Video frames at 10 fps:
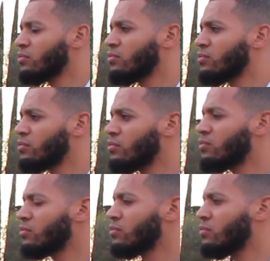
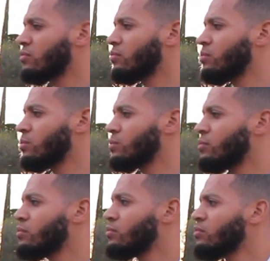
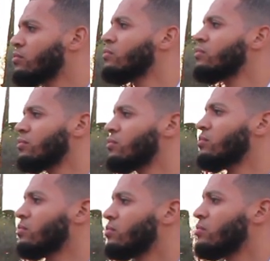
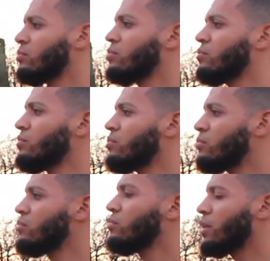
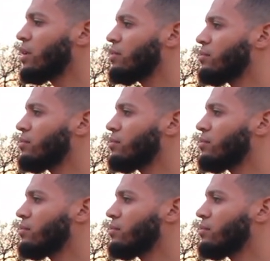This person isn't speaking.